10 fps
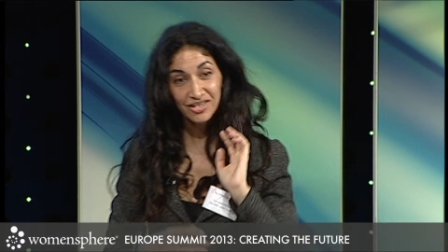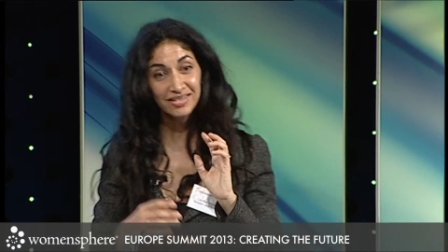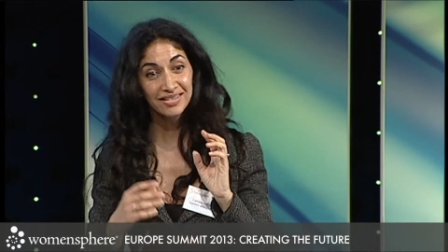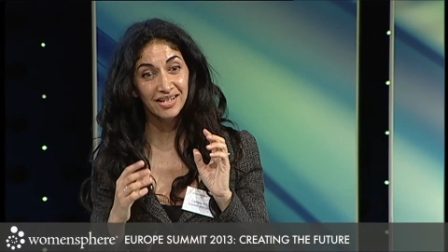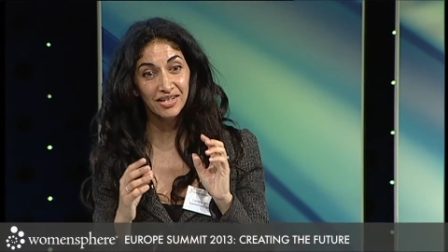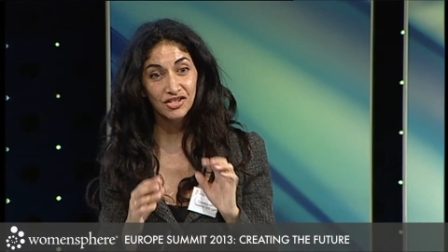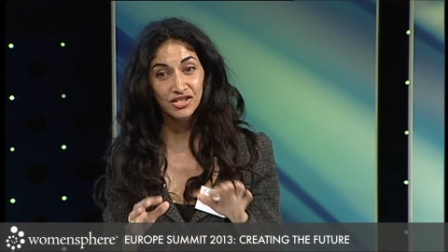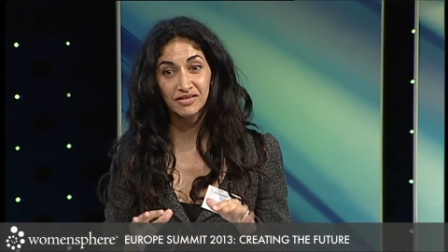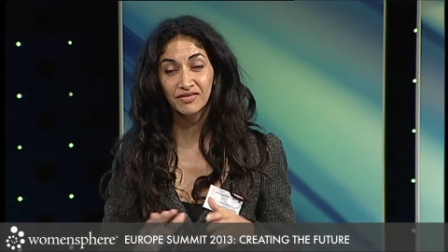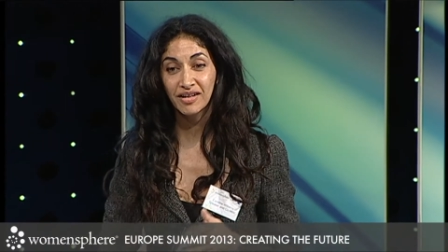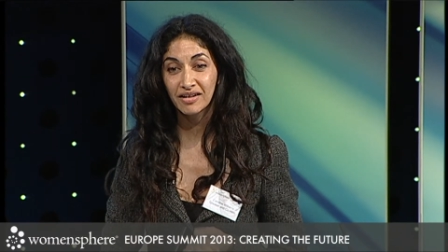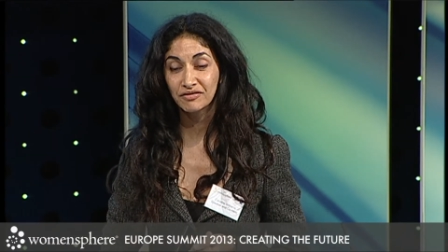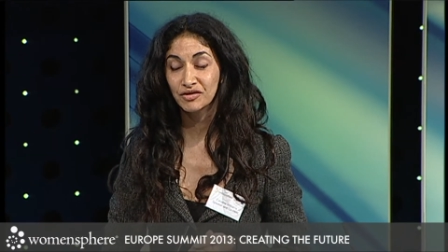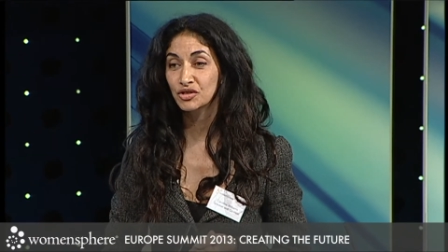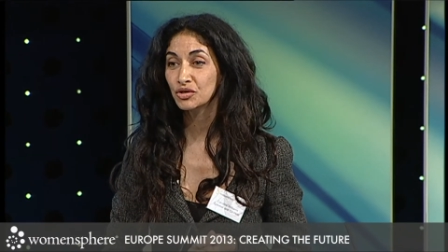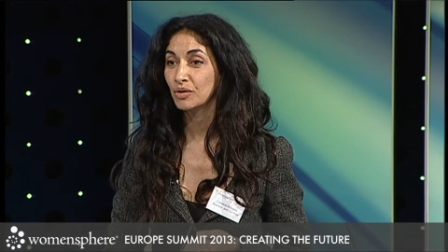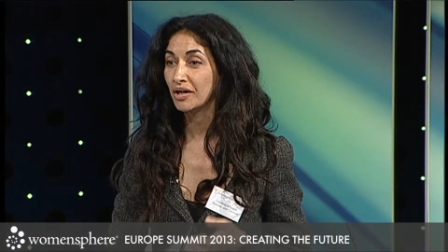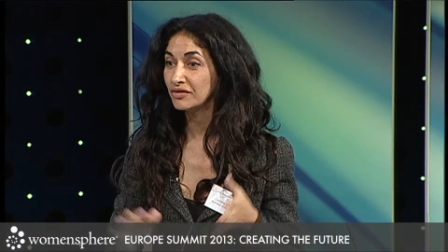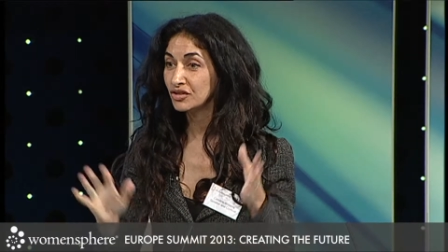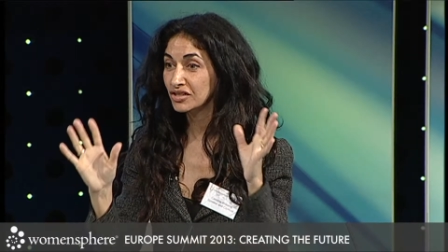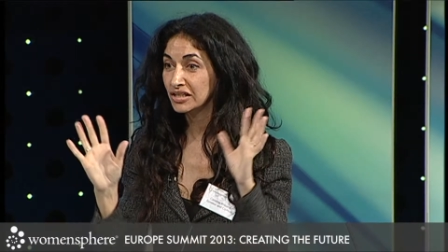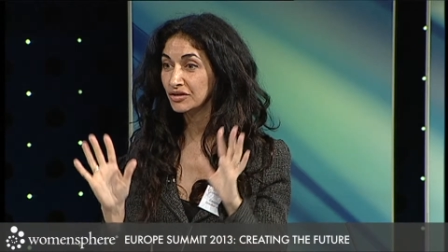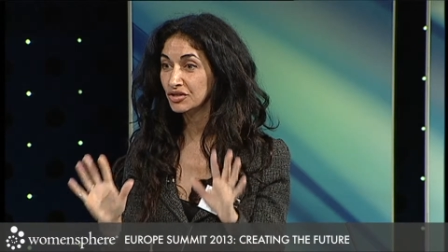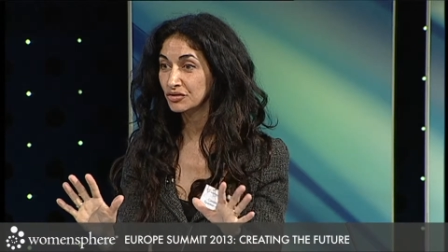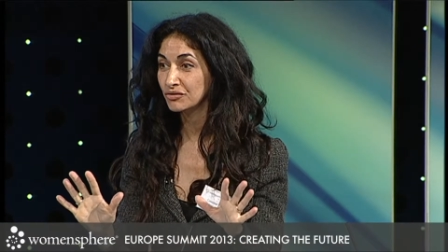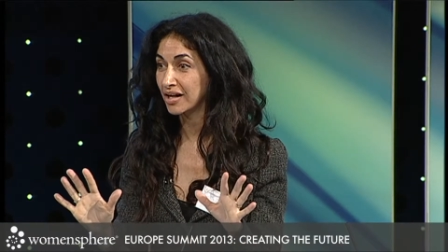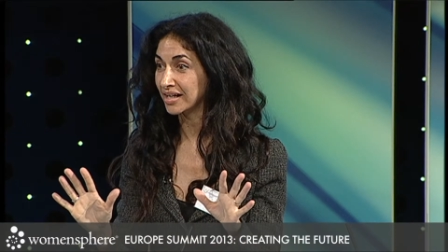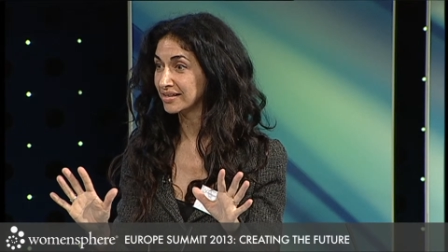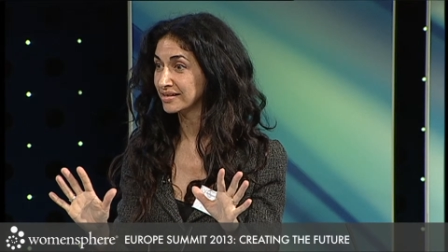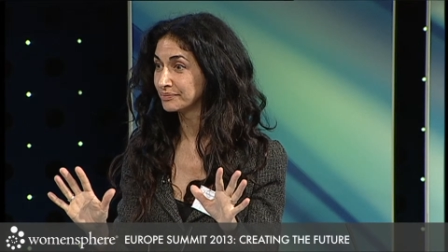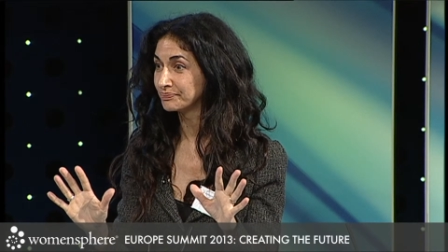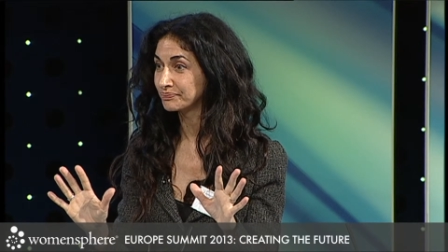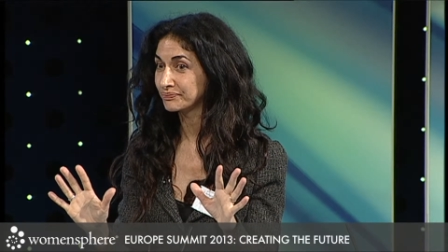just for a short while, if you just close your eyes,